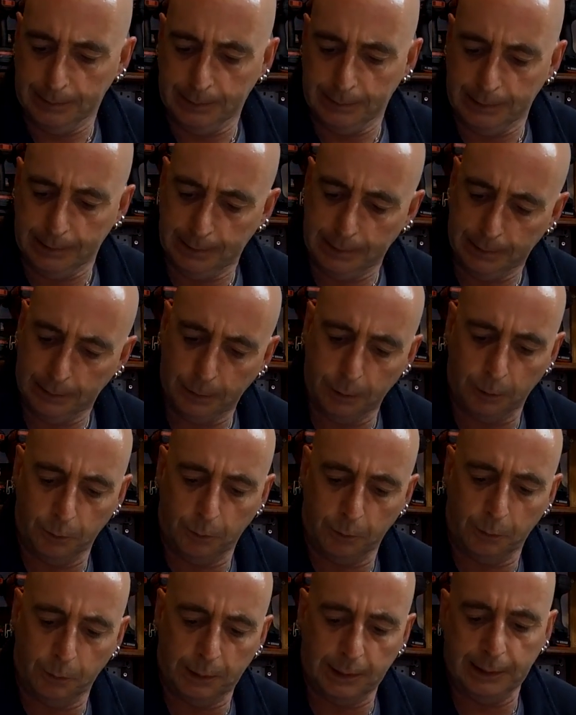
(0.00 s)
Hello,
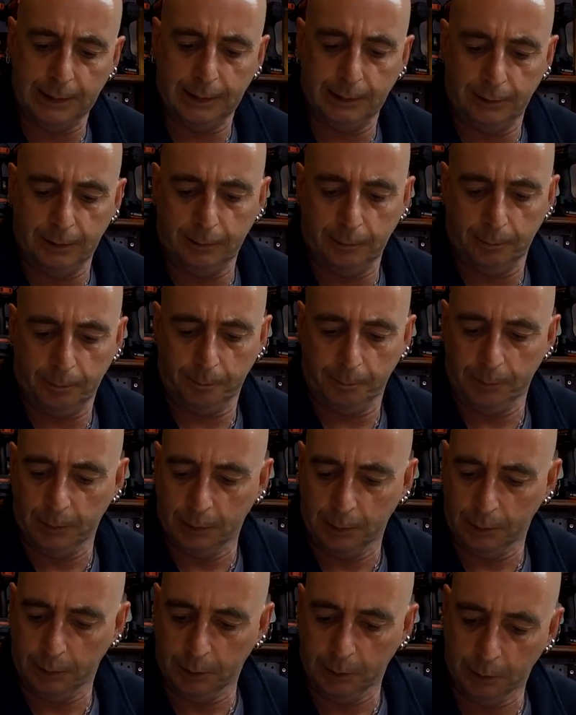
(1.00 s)
why is it
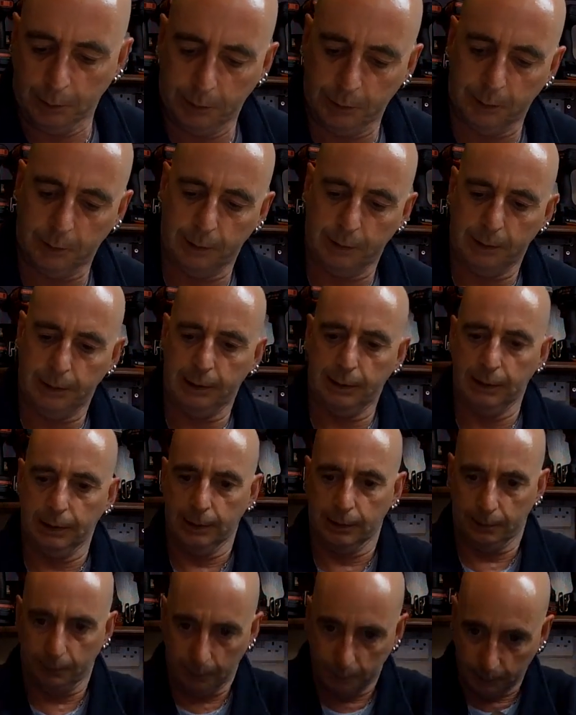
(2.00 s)
not going on
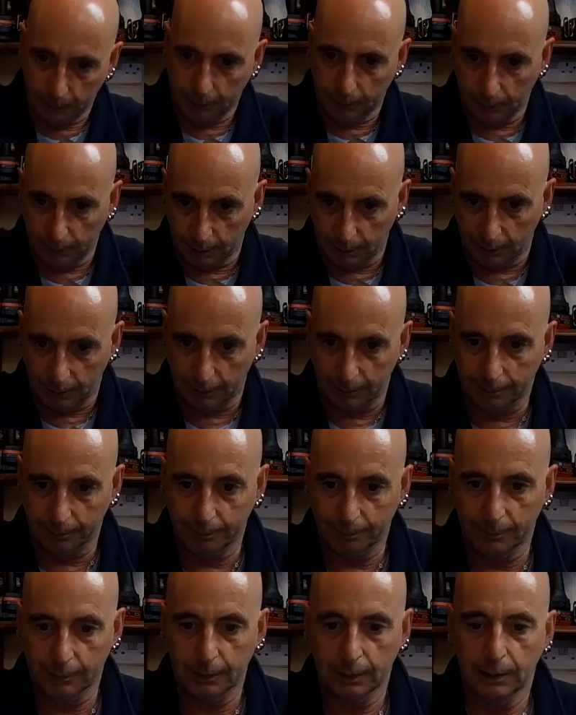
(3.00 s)
here? Oh.
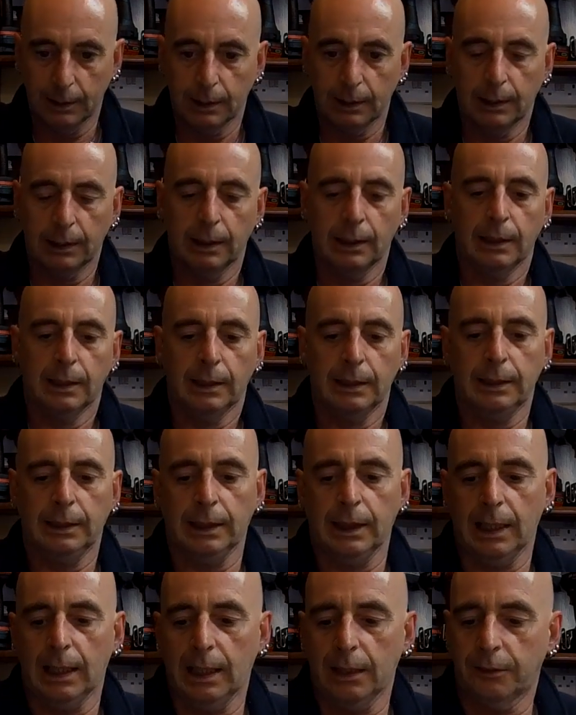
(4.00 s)

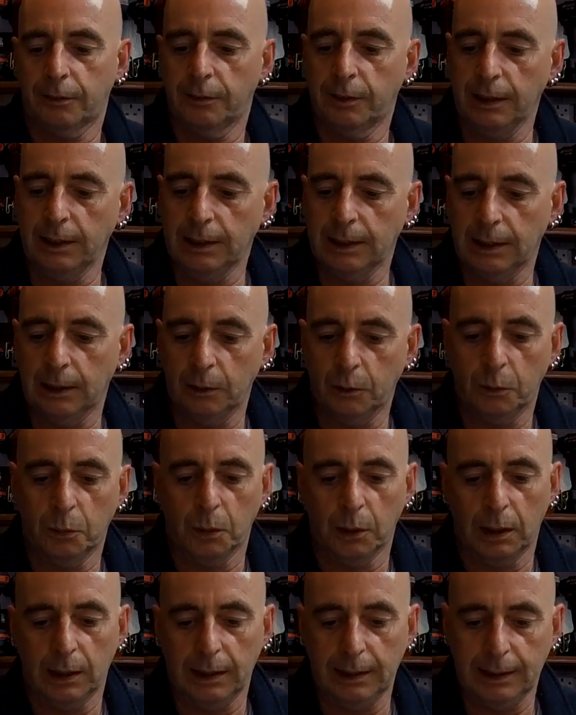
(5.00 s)
Yeah, I see now
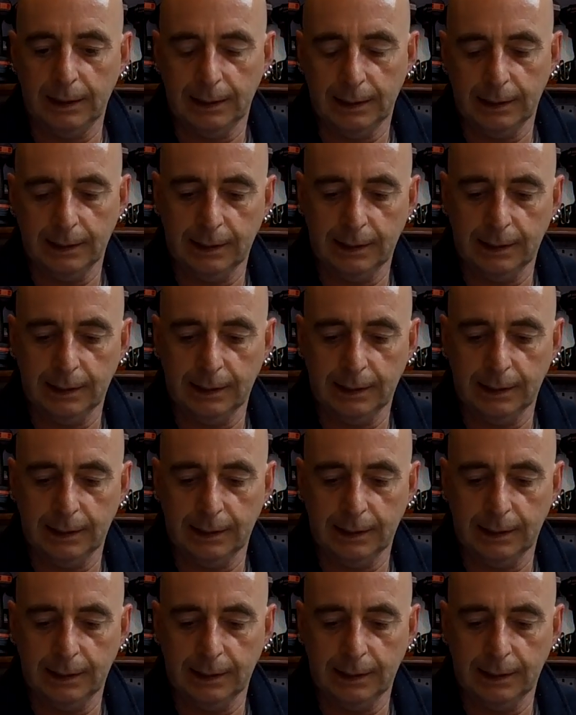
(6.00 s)
why.